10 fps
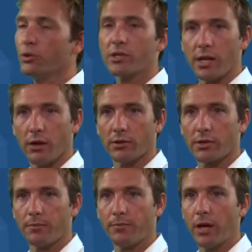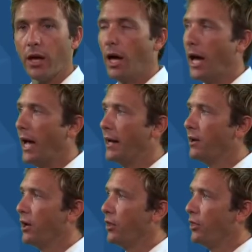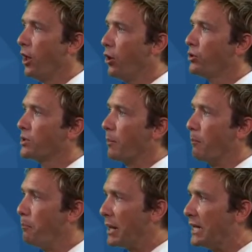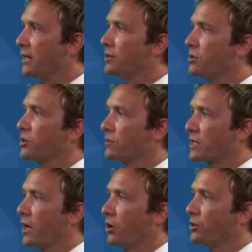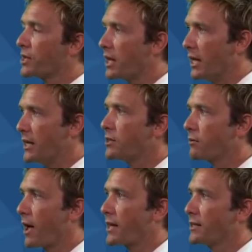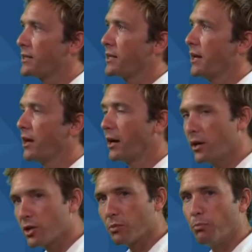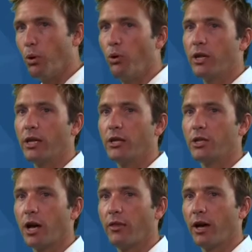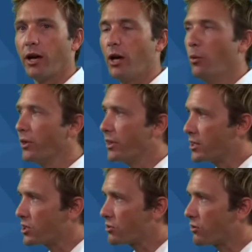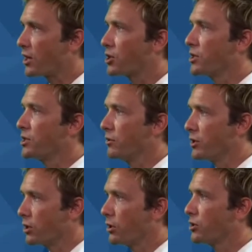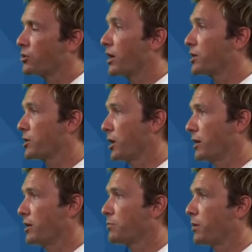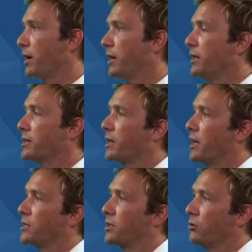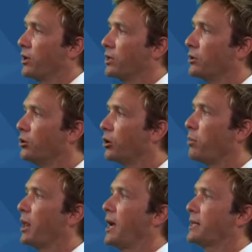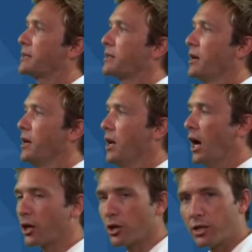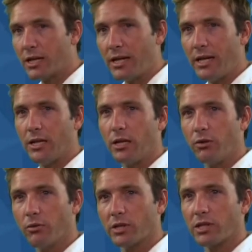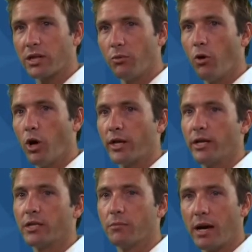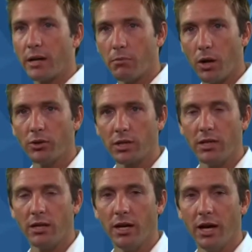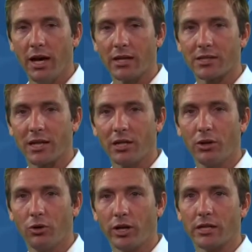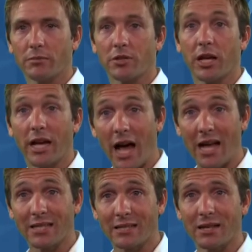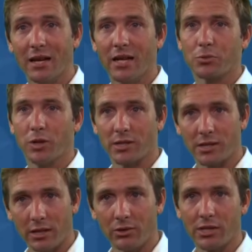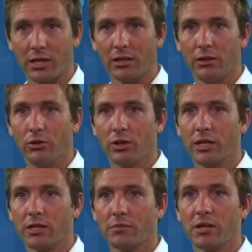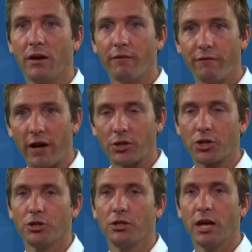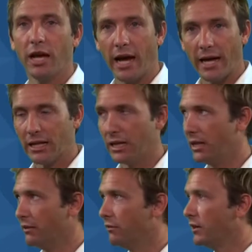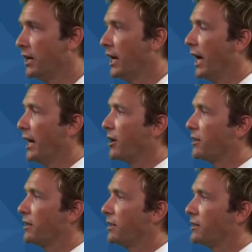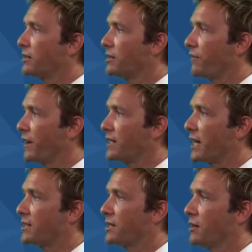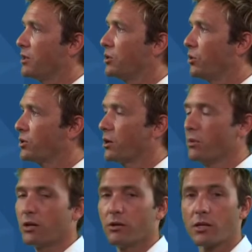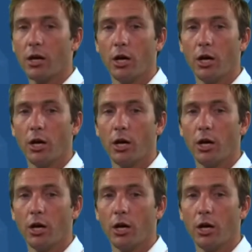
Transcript: cells. And those billions of cells interacting together, supporting each other with their structures, their internal structures, like in this case, the green chloroplasts, are continuously working to make multi-cellular organisms like us, as well as single cellular organisms, function and live. And I think this is a fantastic image also because